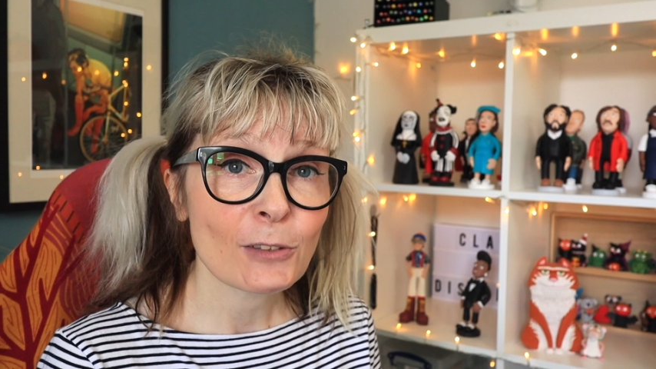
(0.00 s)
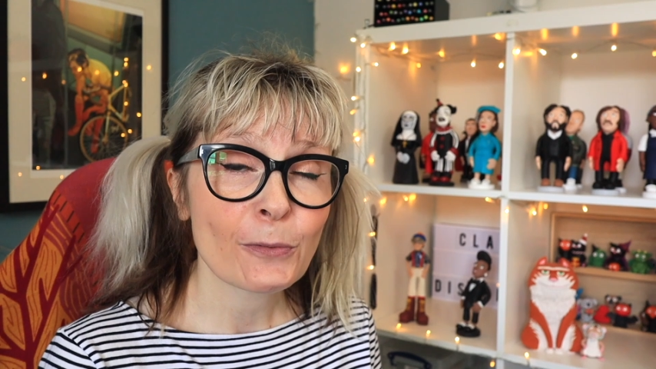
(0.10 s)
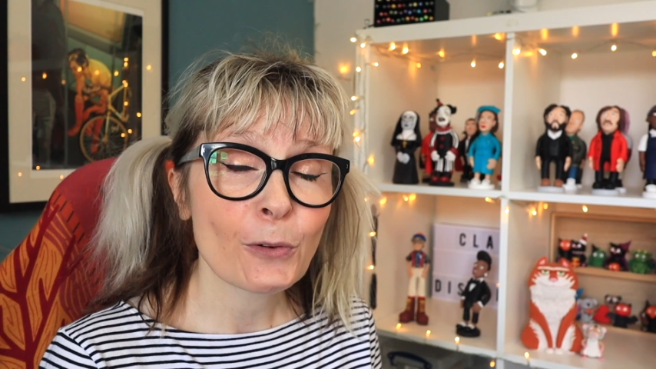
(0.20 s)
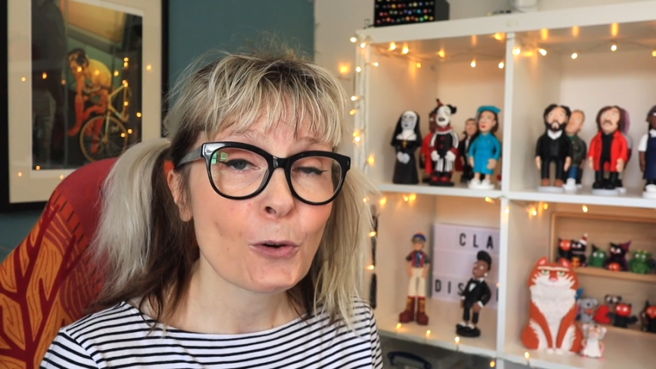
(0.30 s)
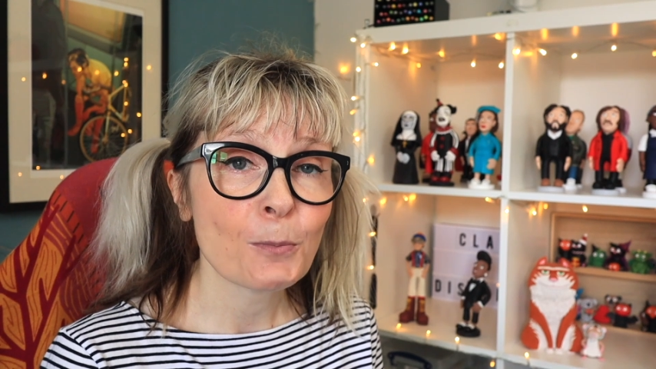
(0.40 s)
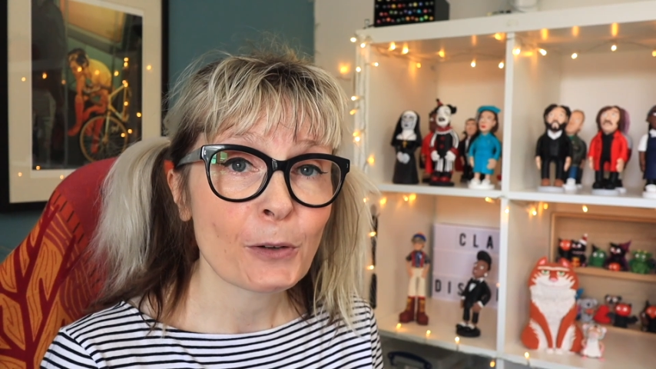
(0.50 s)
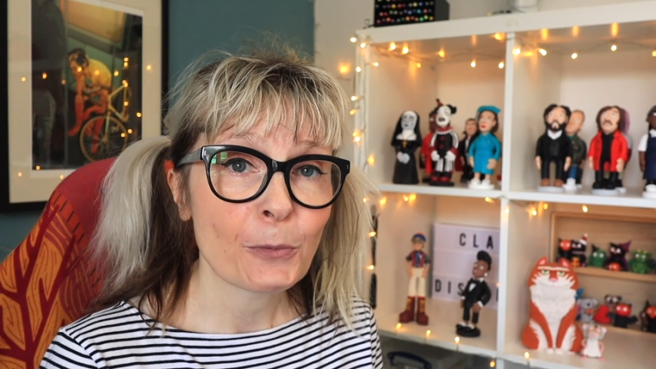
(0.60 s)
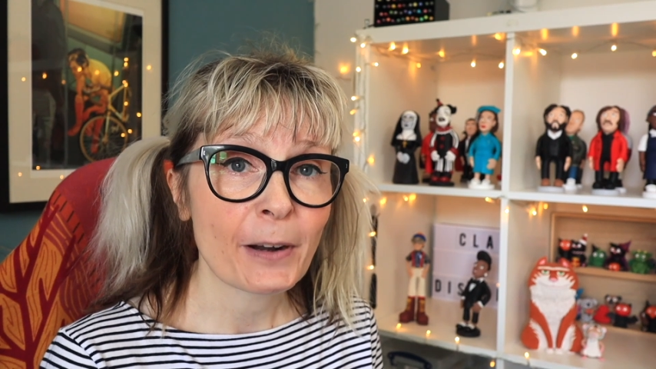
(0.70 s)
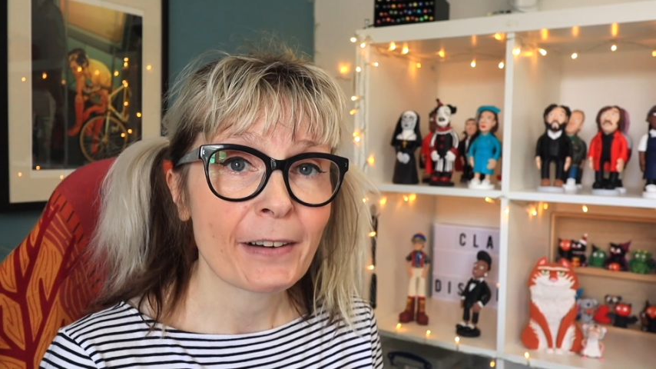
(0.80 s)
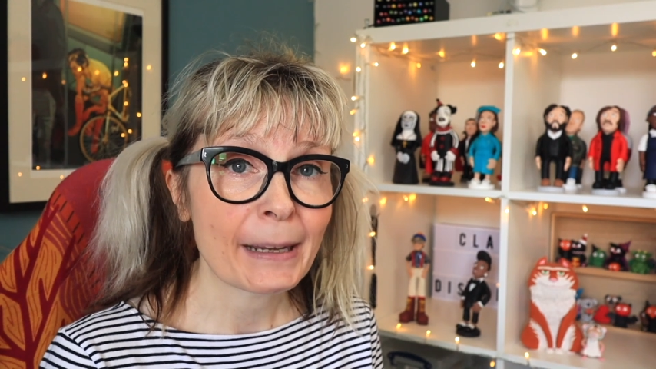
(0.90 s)
form of
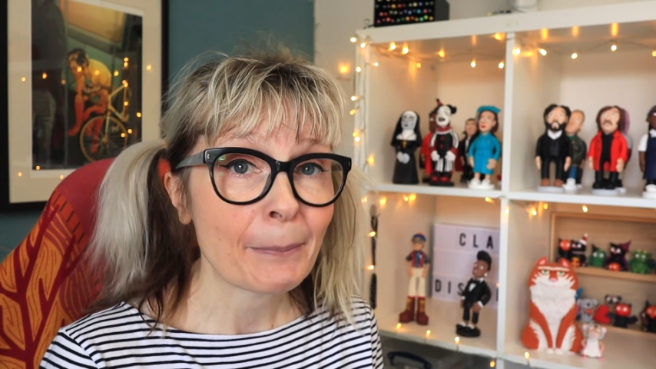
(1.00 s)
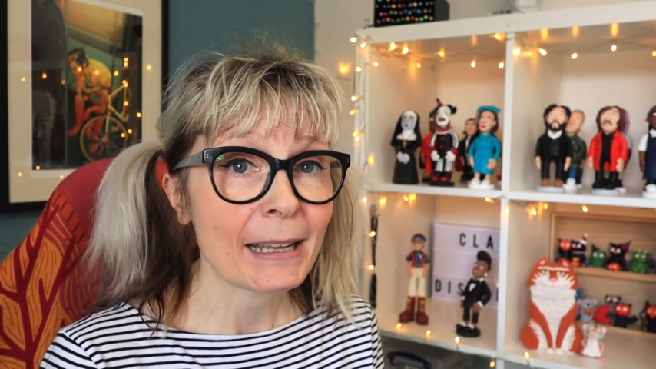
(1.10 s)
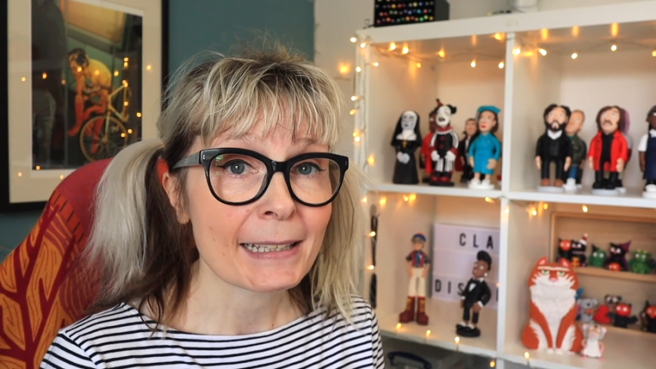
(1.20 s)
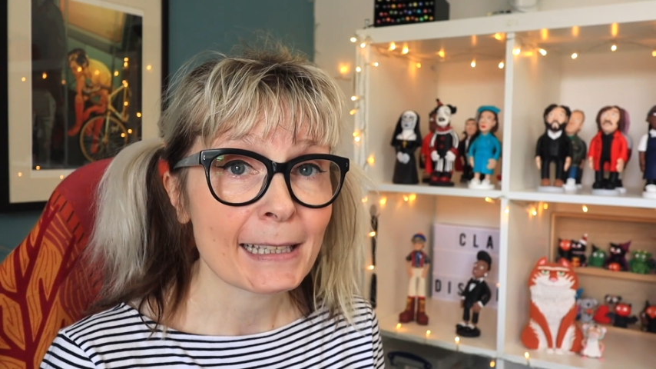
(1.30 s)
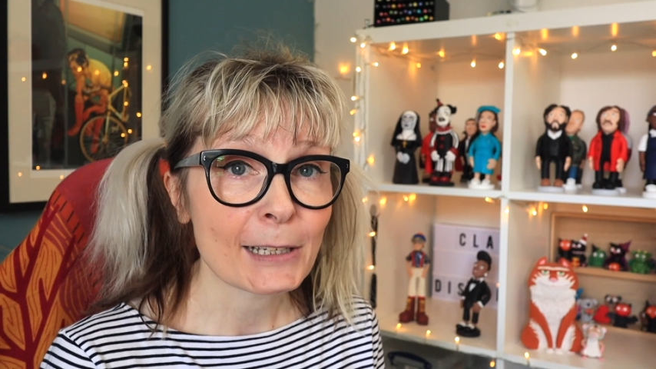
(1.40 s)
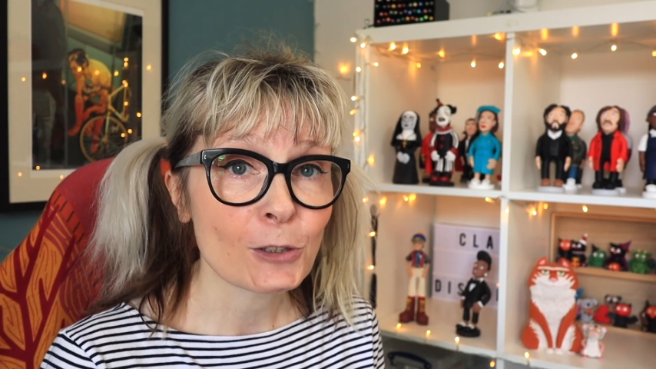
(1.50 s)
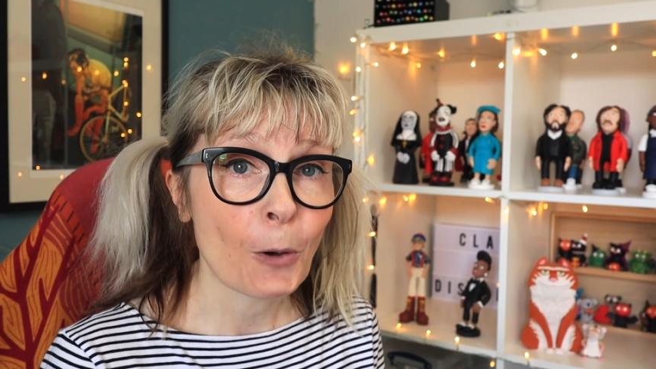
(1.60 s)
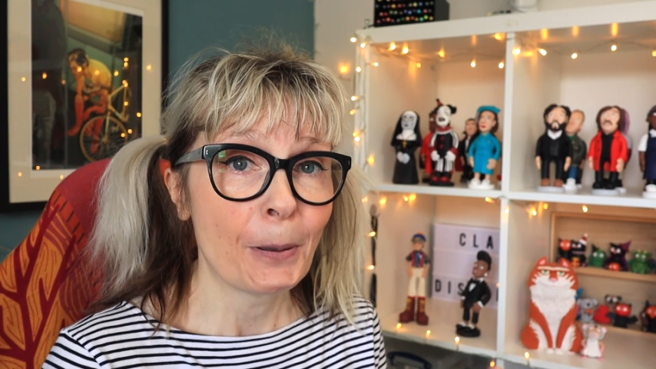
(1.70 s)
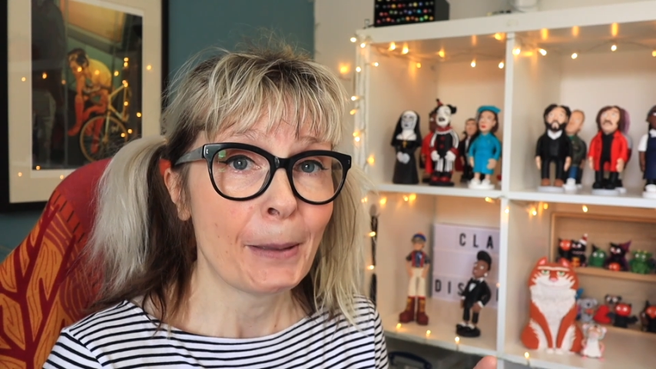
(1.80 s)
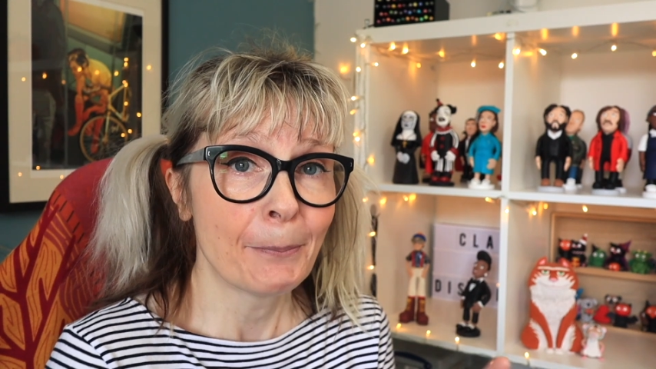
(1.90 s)
wearing a plastic
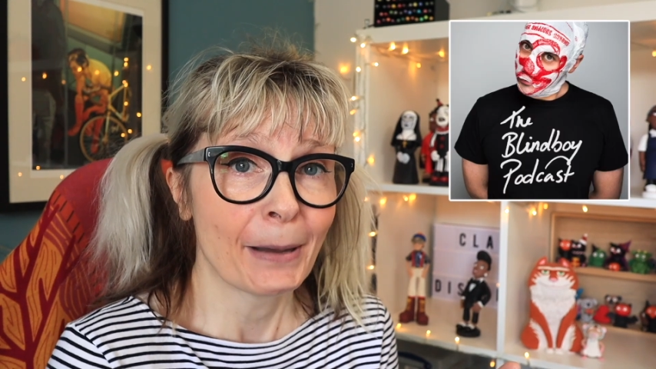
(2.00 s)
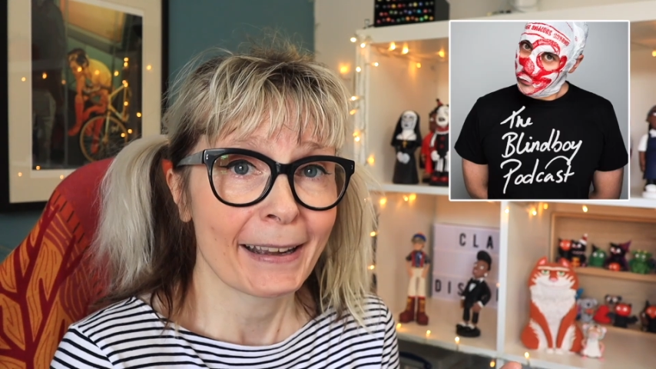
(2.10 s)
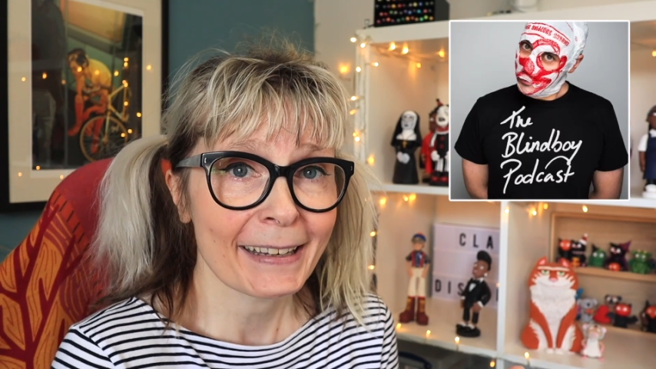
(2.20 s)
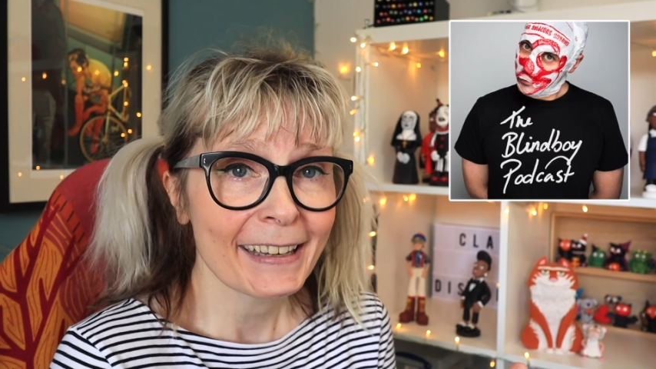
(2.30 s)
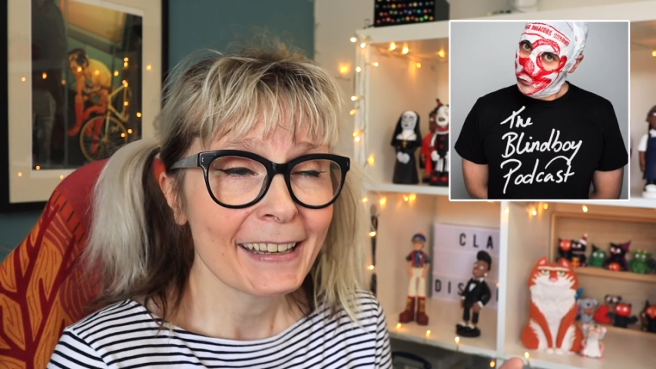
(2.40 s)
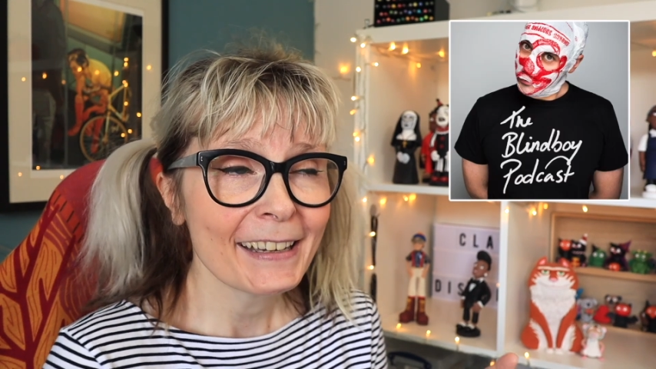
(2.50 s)
shopping bag